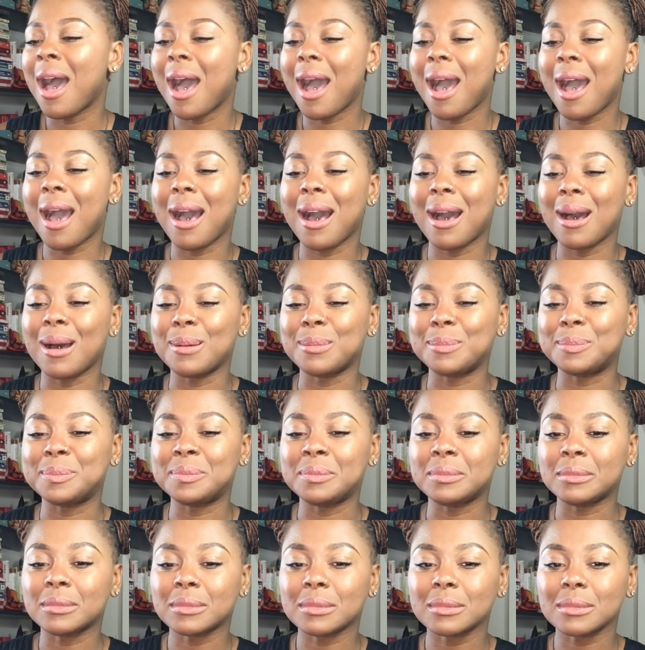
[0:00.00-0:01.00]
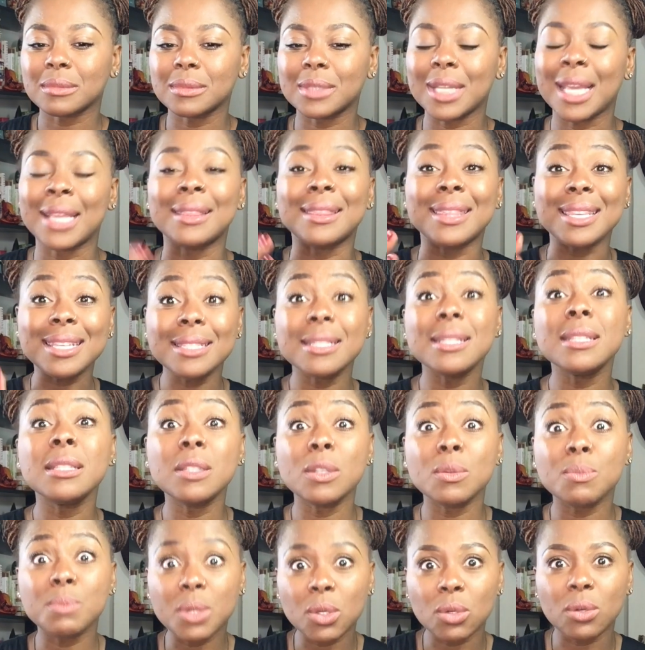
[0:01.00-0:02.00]
Um, and this is
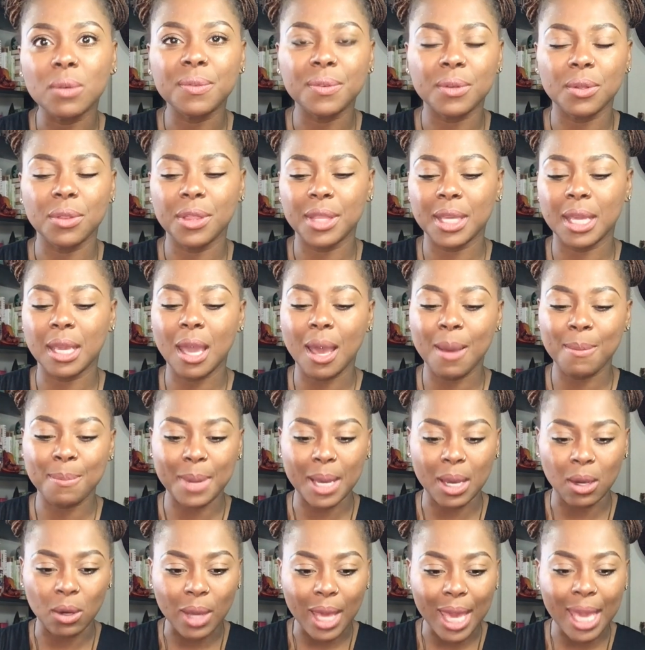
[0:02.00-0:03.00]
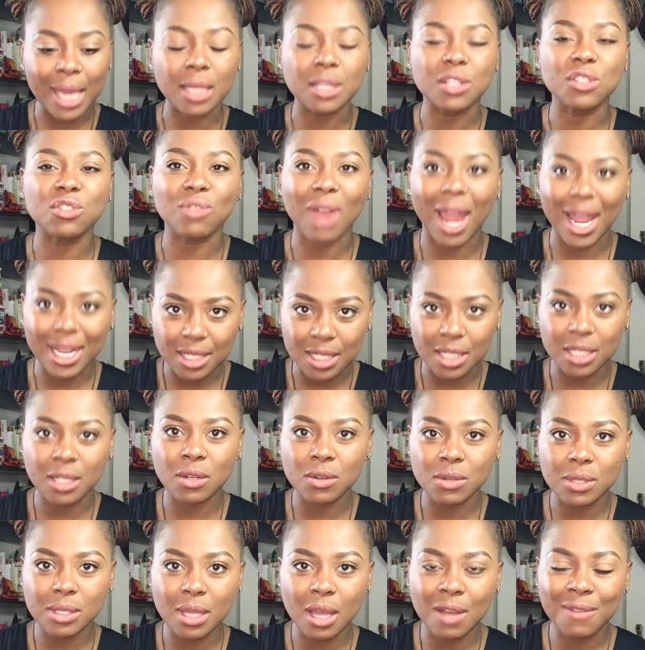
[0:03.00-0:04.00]
the beautiful thing about extracting
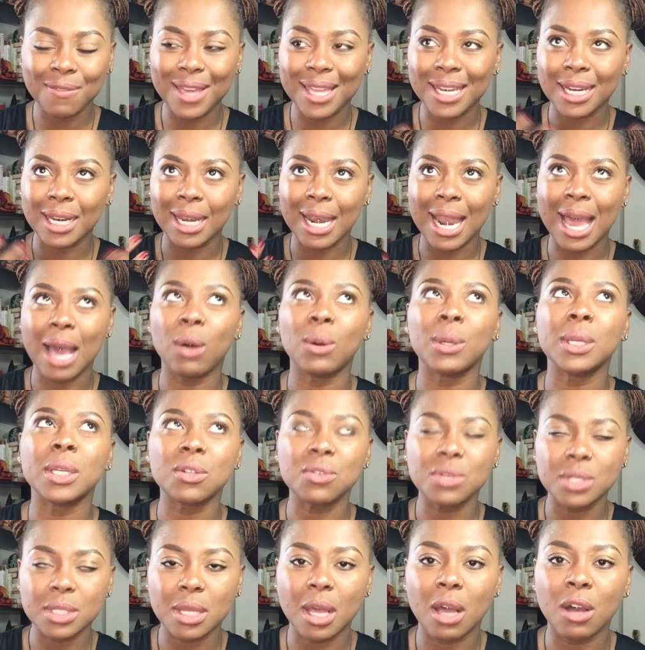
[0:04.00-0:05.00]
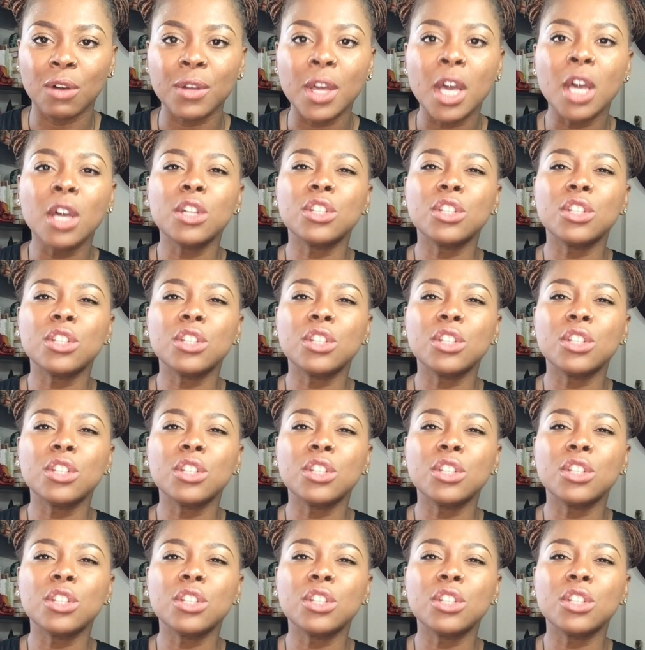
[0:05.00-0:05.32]
yourself and allowing yourself